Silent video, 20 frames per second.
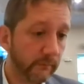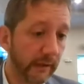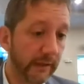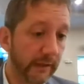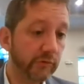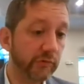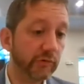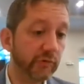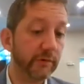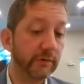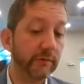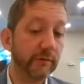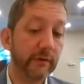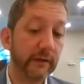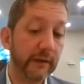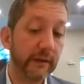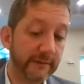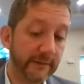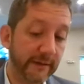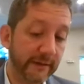and you should
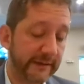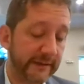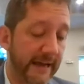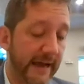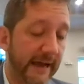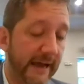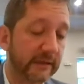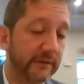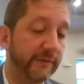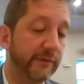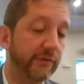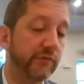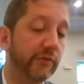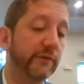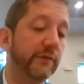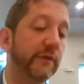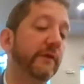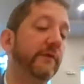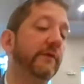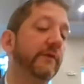take an active
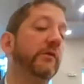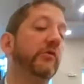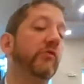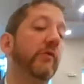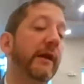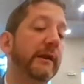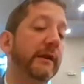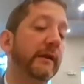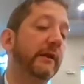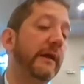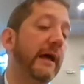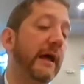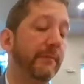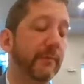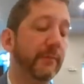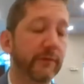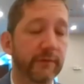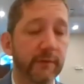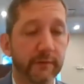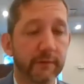interest in creating an
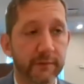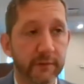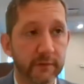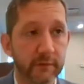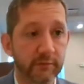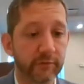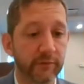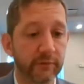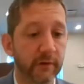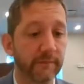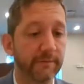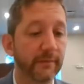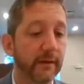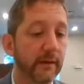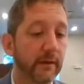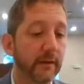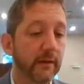atmosphere of kedusha